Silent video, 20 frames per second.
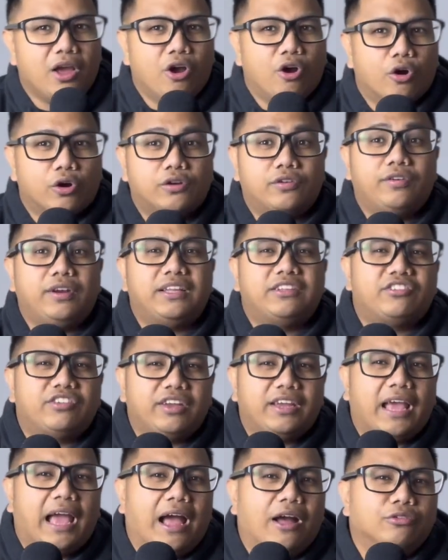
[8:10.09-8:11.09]
or
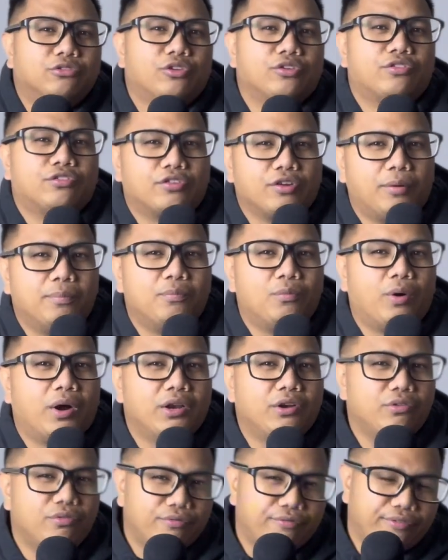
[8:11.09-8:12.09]
reaching out to
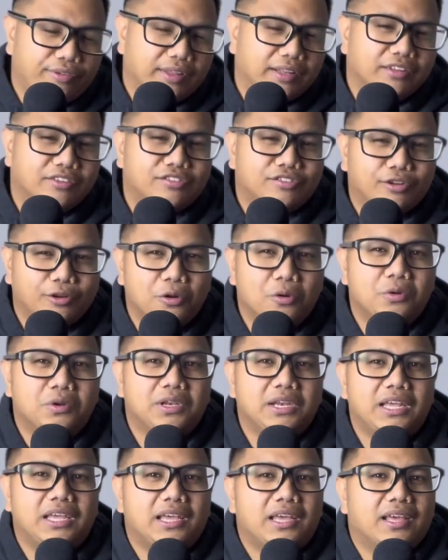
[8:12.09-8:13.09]
someone who feels
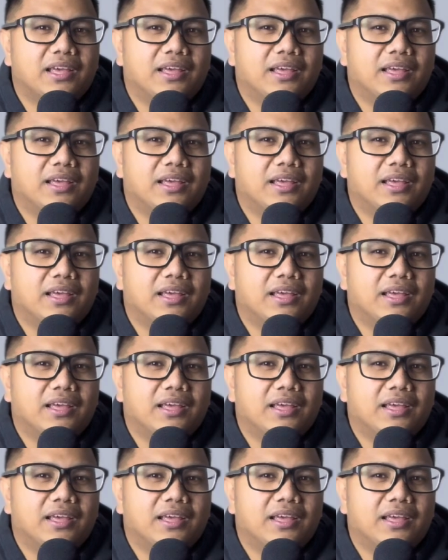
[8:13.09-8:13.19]
lonely.